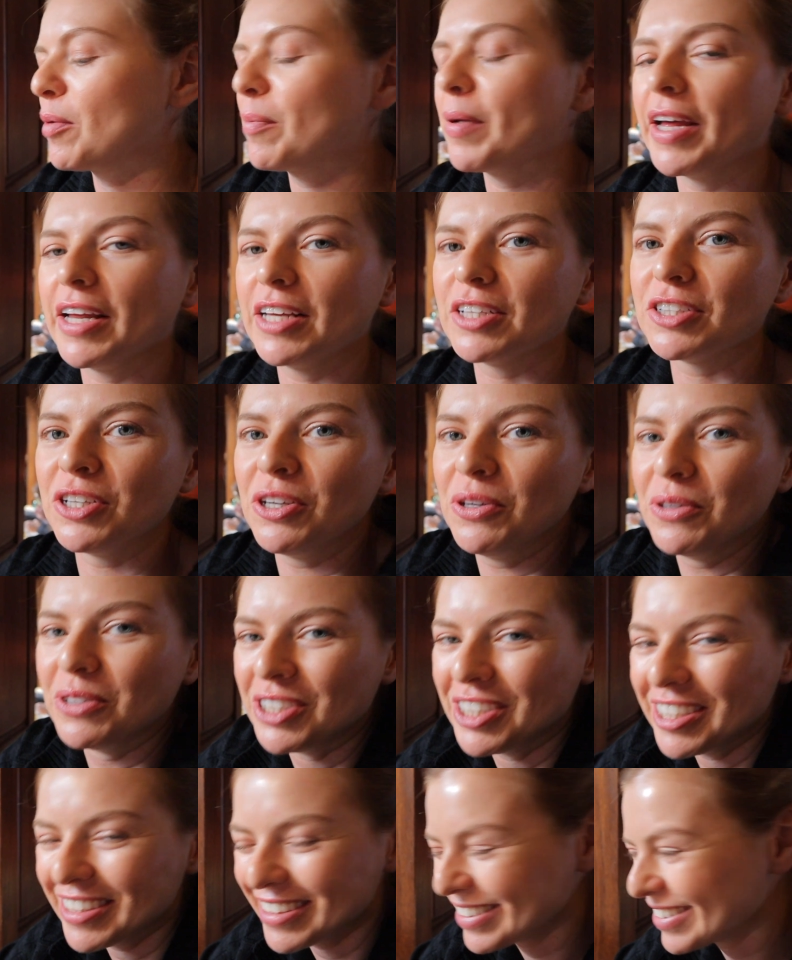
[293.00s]
but it's huge.
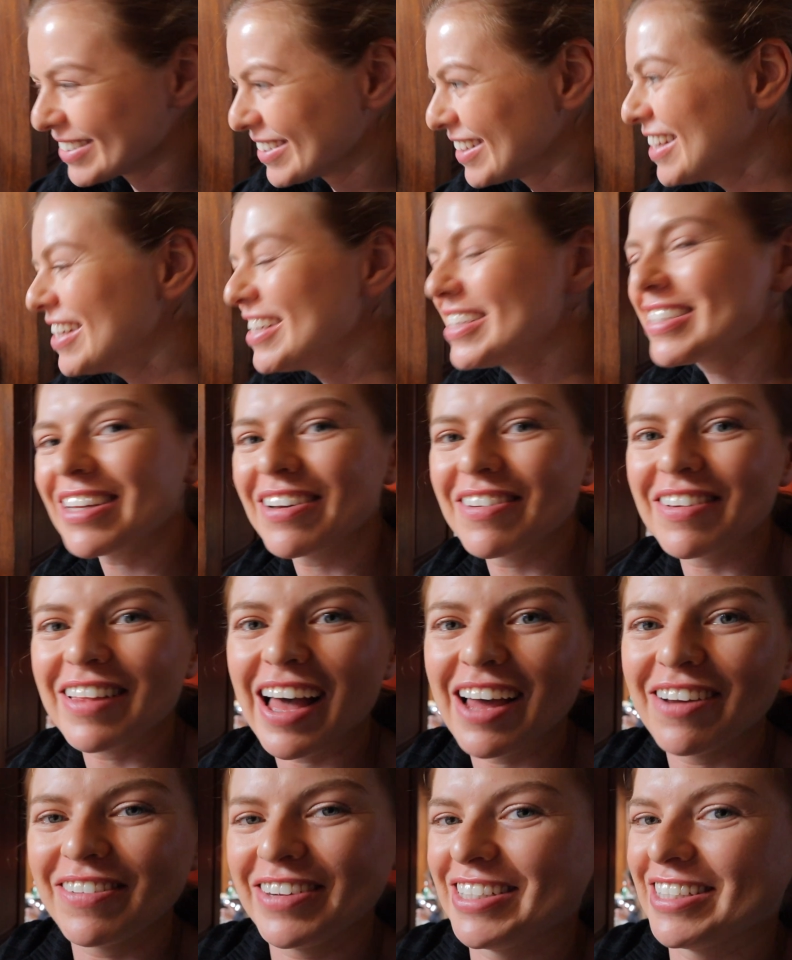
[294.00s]
So I'm
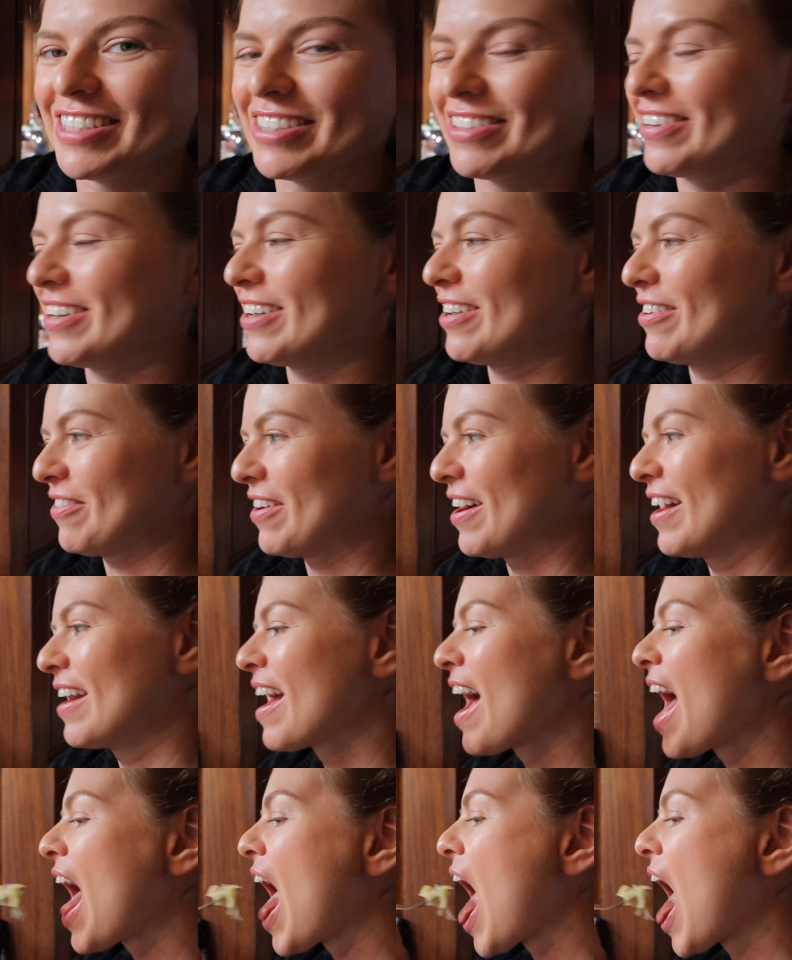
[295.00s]
glad we just ordered one.